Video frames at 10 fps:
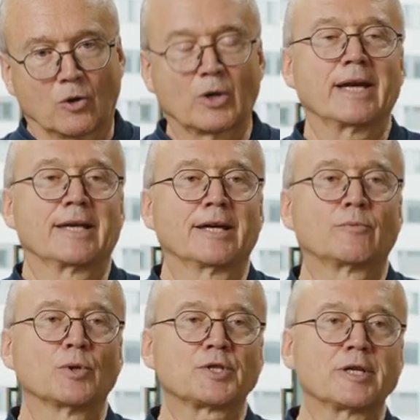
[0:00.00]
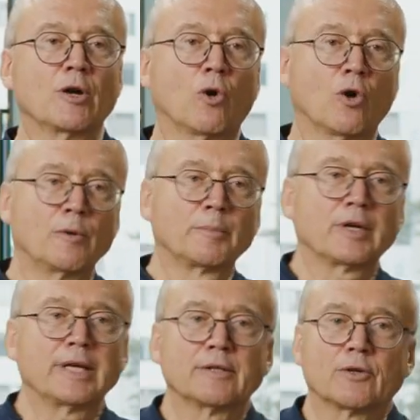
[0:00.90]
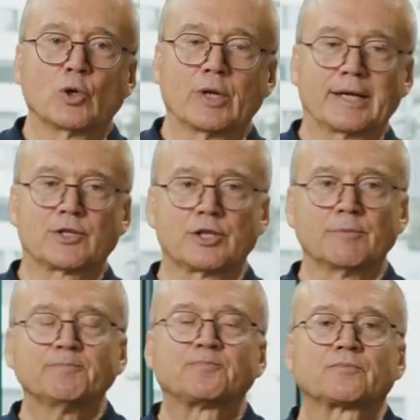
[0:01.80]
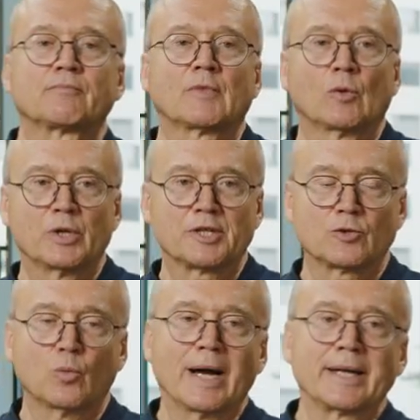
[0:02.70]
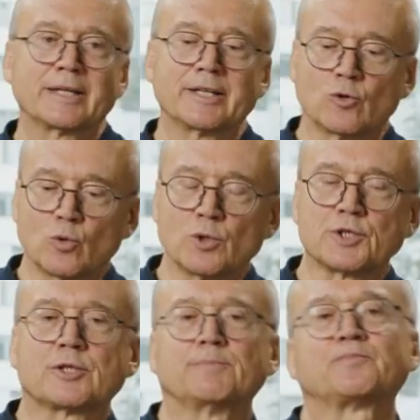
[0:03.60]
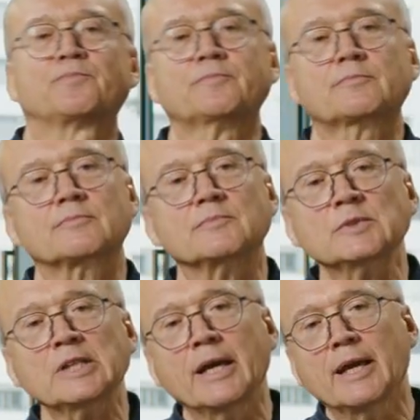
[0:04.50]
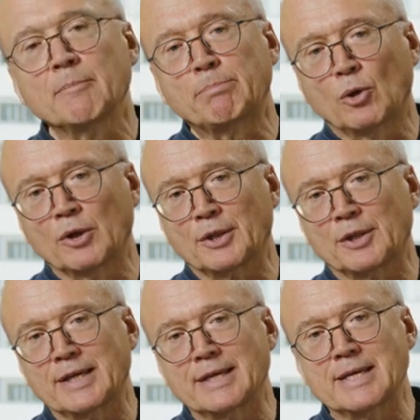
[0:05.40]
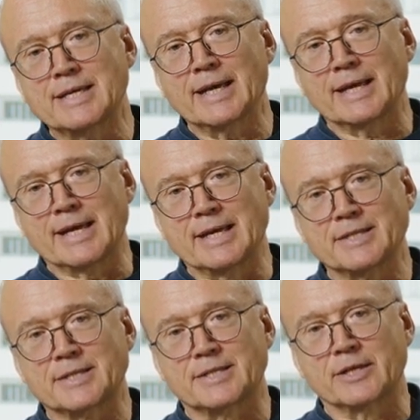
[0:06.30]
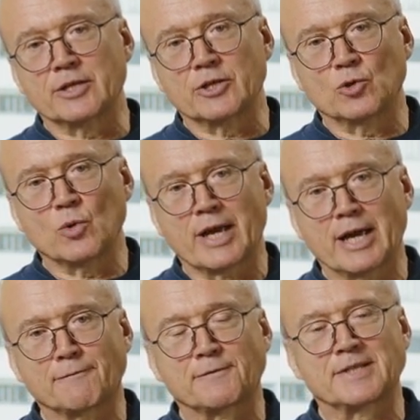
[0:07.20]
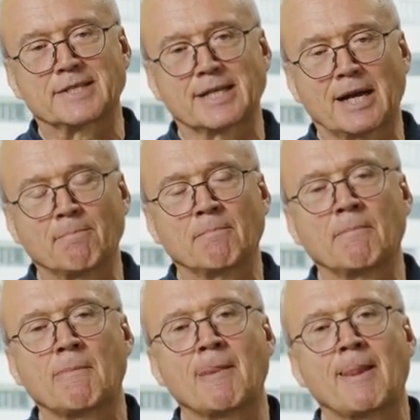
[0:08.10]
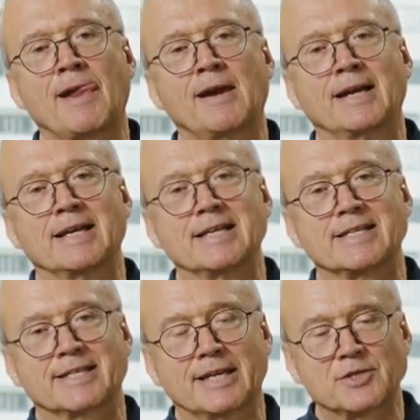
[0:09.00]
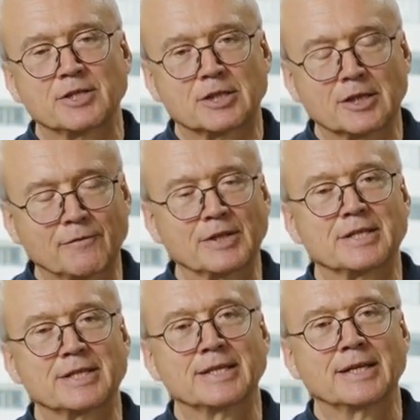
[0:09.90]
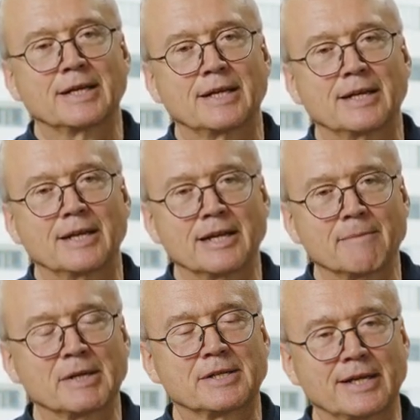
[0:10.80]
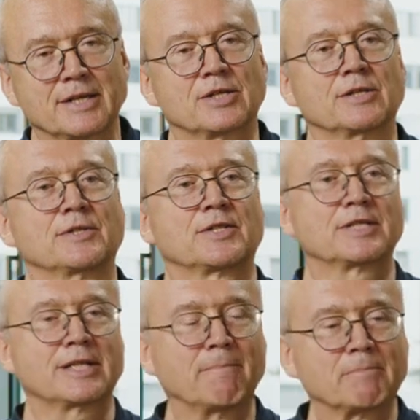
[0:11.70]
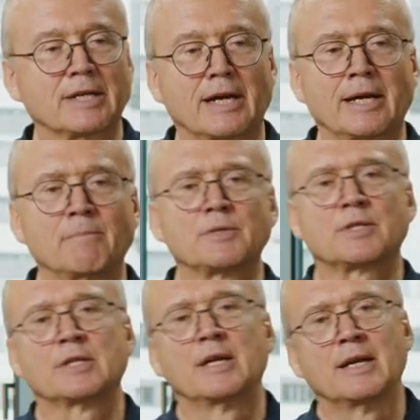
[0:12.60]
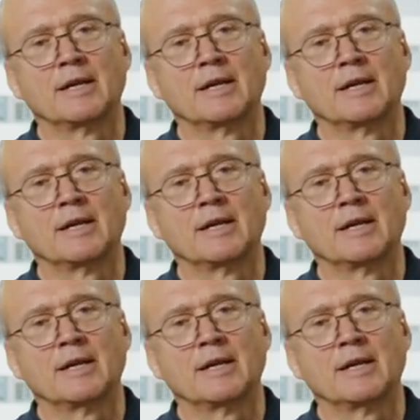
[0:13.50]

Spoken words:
Okay, that was the Holmgreen connection, which is widely used. Important thing here is you have some sensitivity limitations. Sometimes,